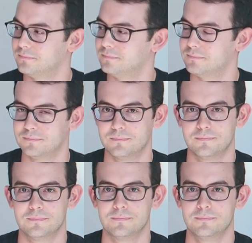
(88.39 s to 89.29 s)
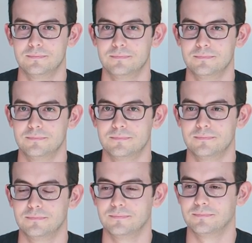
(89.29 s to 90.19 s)

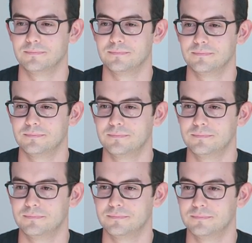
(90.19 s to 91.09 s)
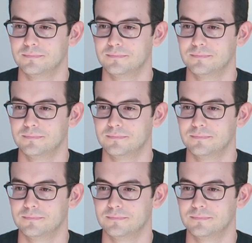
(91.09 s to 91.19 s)
No words are spoken by the person on screen.